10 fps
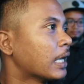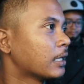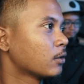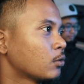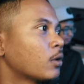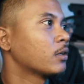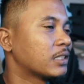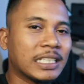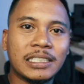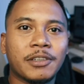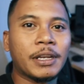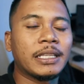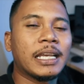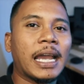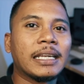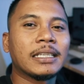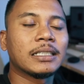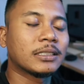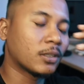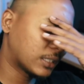You know, not just creating
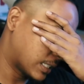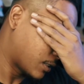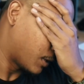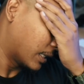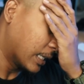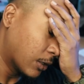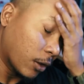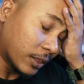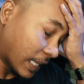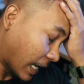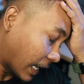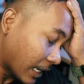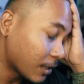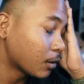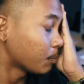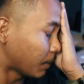ideas, not just creating content,